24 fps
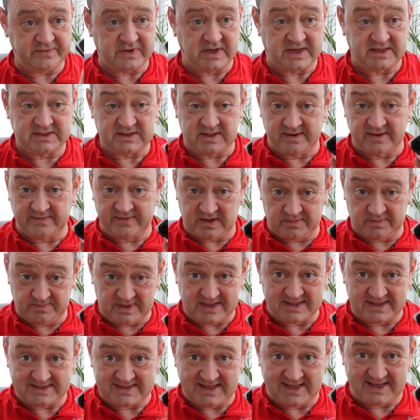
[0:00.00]
It had to have a
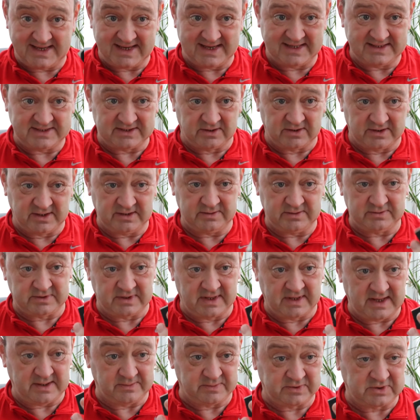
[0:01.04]
plastic case on it, so
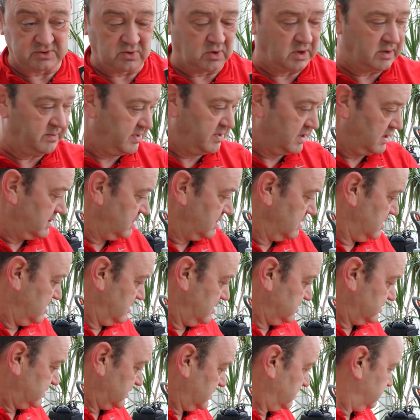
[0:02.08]
that was quite big. So